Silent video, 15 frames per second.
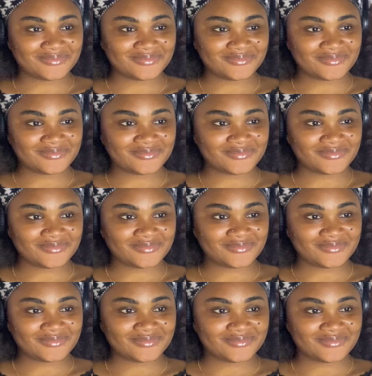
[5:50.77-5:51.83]

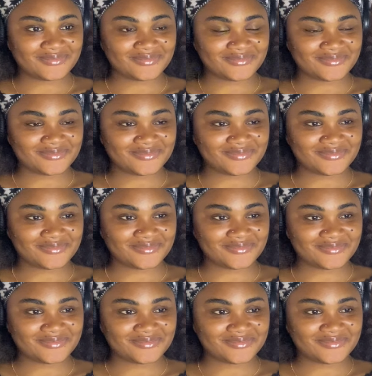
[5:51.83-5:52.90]

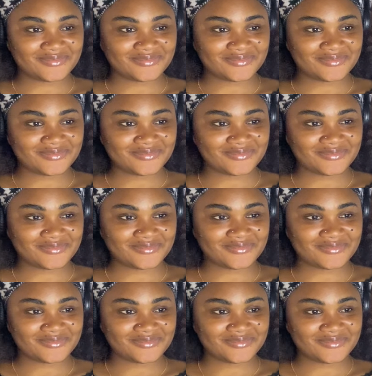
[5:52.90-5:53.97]

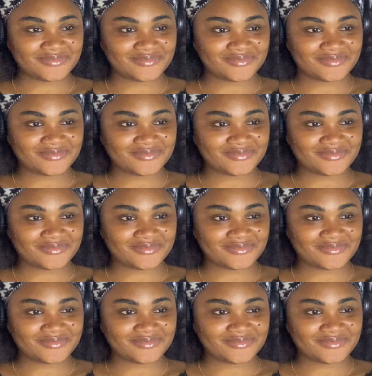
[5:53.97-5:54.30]
This person isn't speaking.